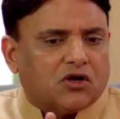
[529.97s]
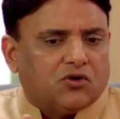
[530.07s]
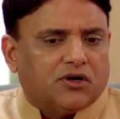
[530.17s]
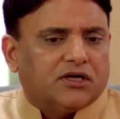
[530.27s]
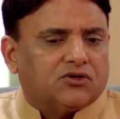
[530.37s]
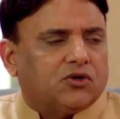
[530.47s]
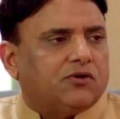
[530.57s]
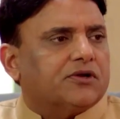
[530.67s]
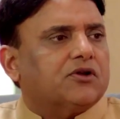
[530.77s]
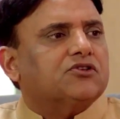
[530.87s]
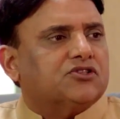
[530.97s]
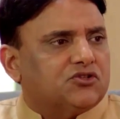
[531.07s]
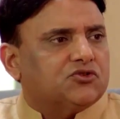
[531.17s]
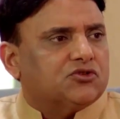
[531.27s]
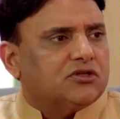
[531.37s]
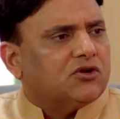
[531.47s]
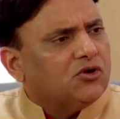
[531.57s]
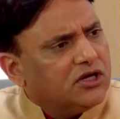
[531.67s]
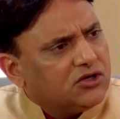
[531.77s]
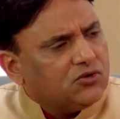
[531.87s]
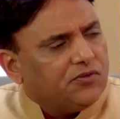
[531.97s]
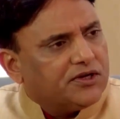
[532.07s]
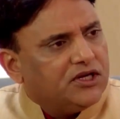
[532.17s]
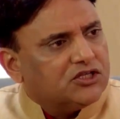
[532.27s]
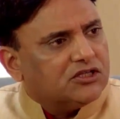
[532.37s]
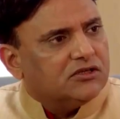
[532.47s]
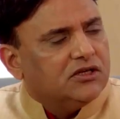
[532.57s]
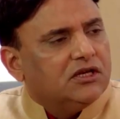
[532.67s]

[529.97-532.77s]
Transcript: according to our constitution, according to our nature.